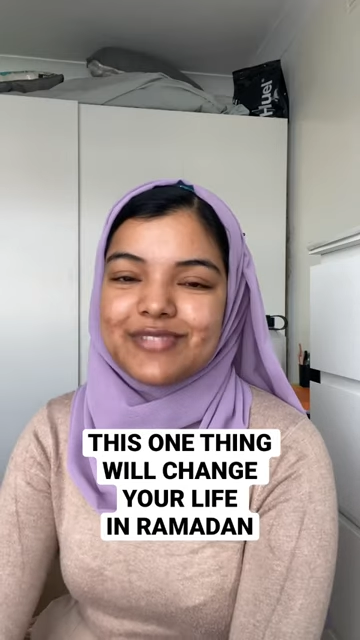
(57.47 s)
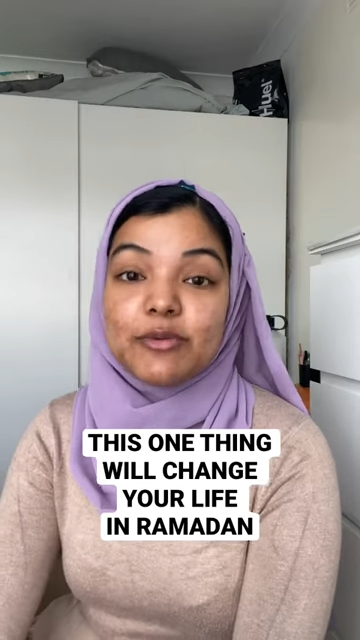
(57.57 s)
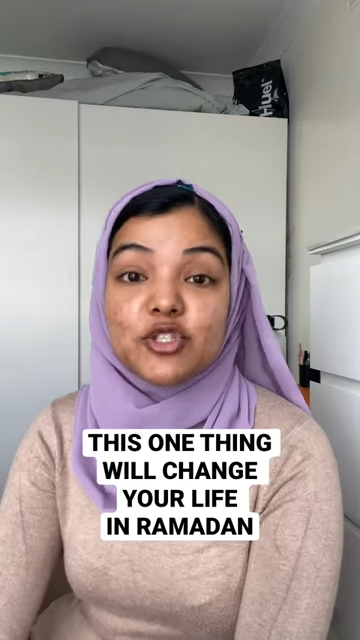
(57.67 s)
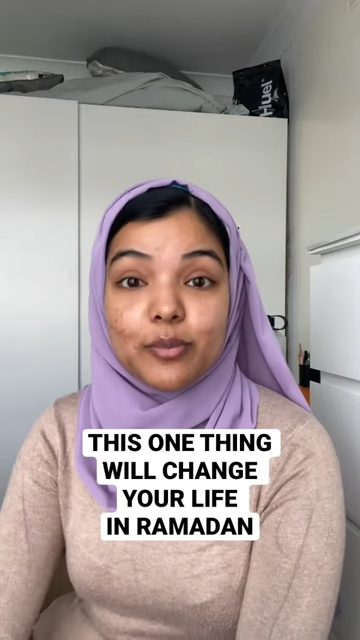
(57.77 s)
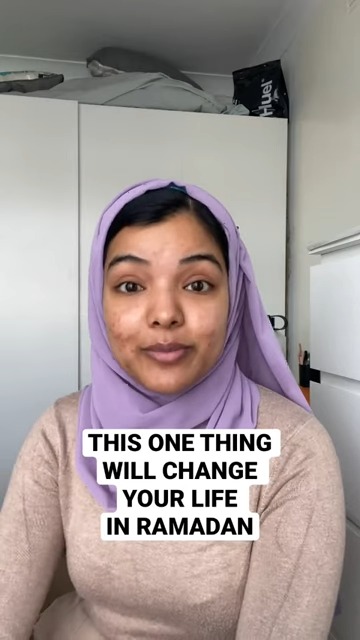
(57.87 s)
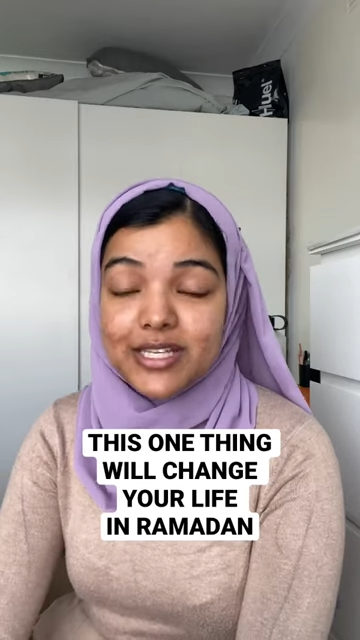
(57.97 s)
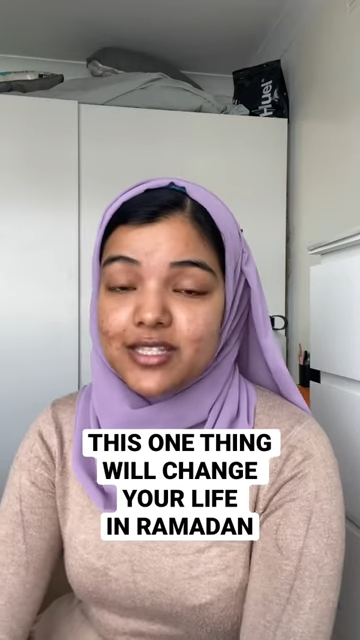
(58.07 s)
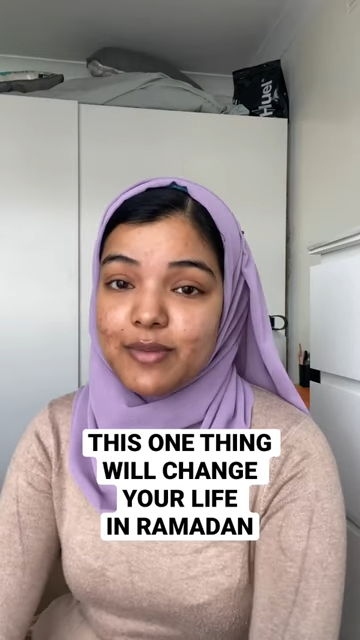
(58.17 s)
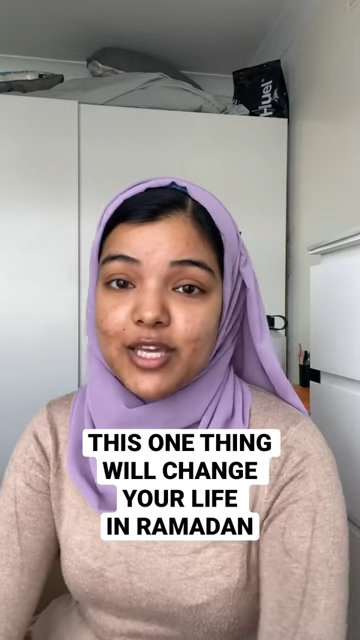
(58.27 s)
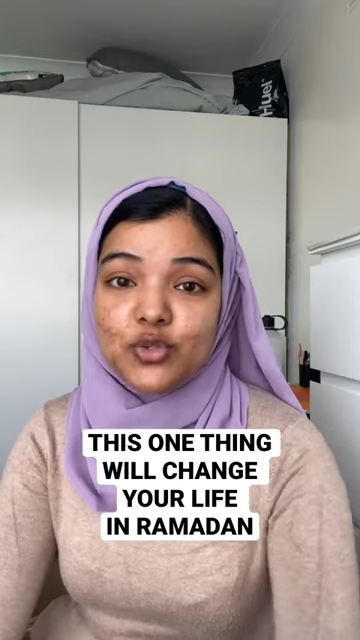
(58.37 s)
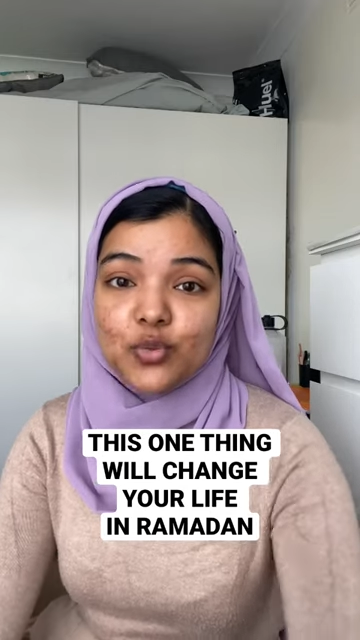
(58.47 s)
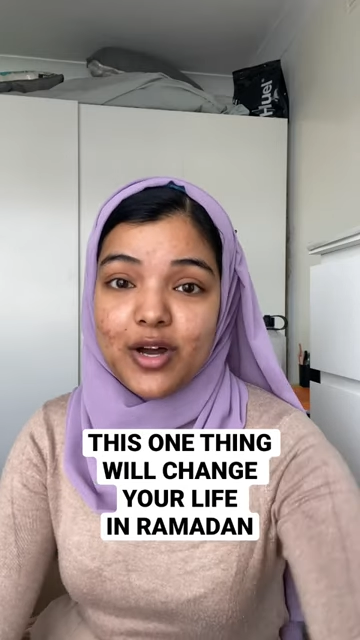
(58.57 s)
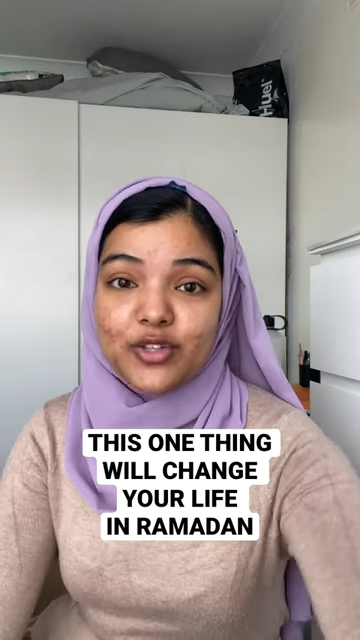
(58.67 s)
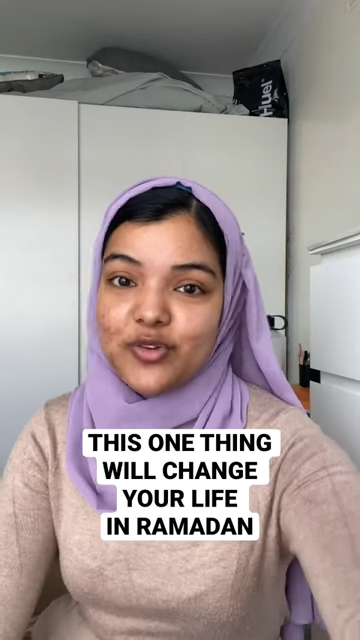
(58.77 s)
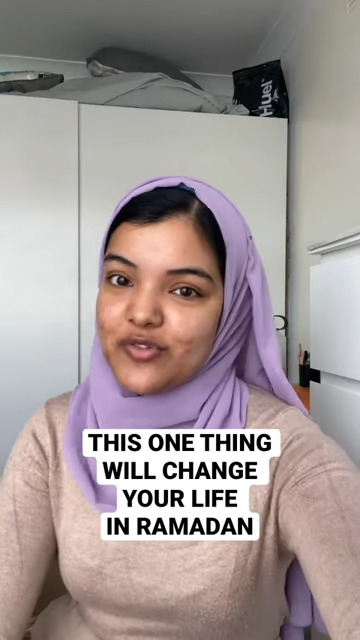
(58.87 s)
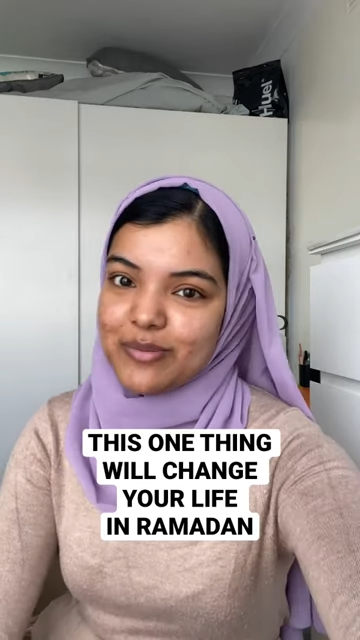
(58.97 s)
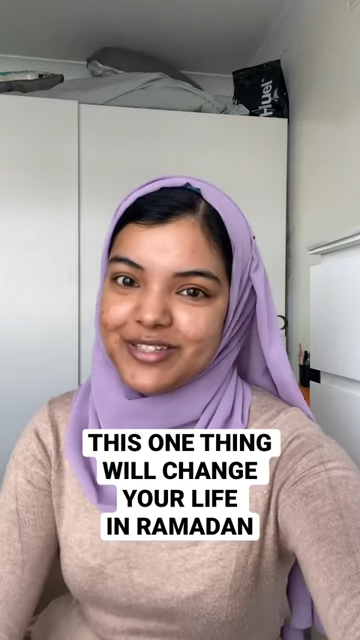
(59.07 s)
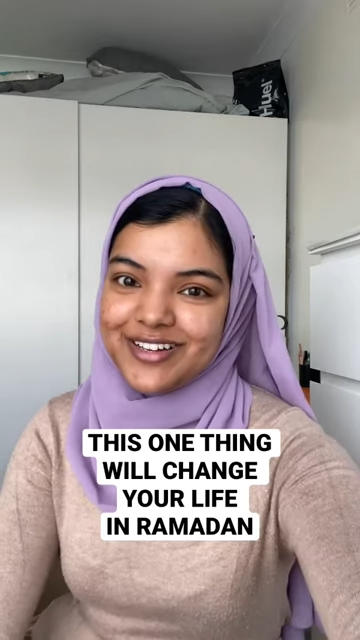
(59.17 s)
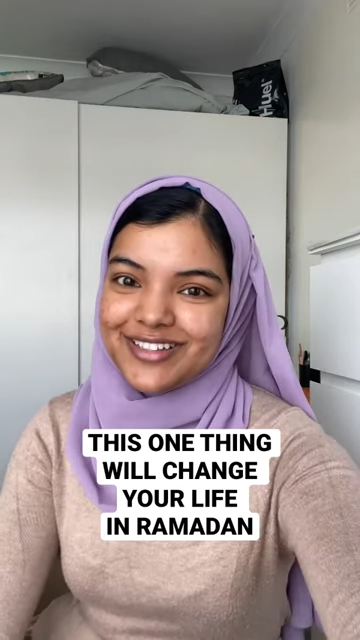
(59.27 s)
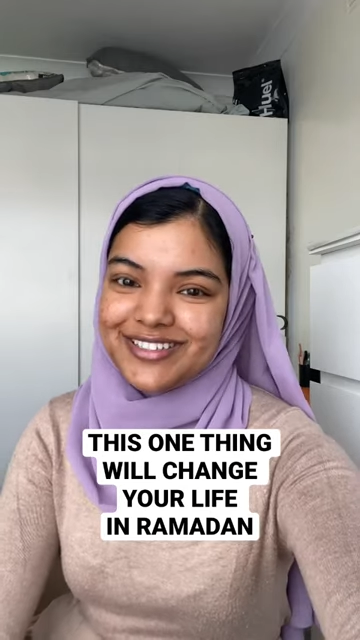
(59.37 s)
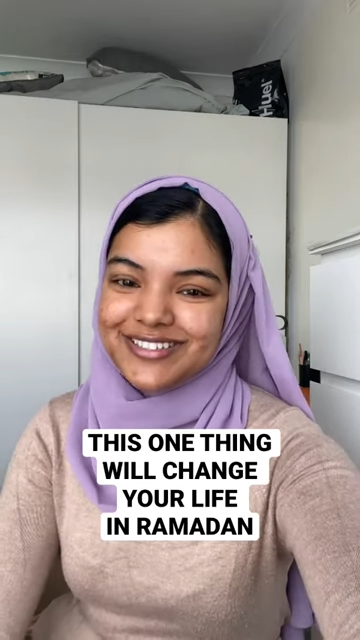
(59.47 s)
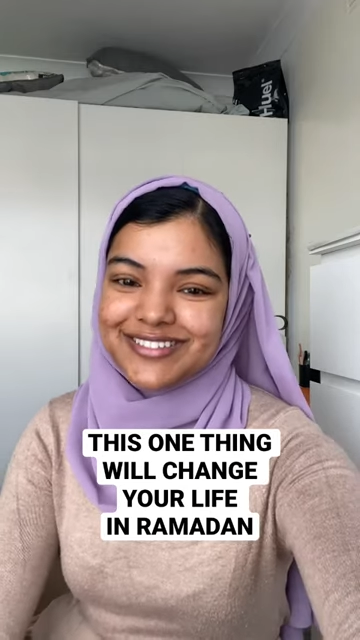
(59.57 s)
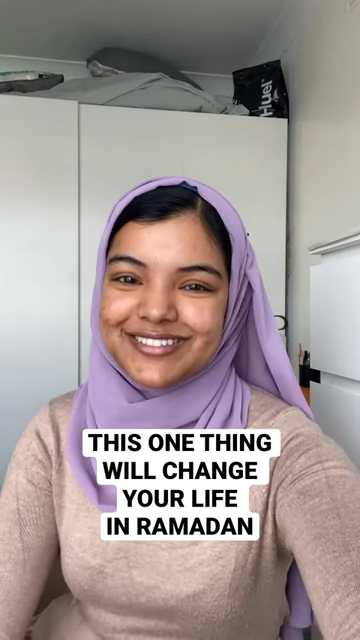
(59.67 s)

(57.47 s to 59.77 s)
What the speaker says: So please make du'a during Ramadan.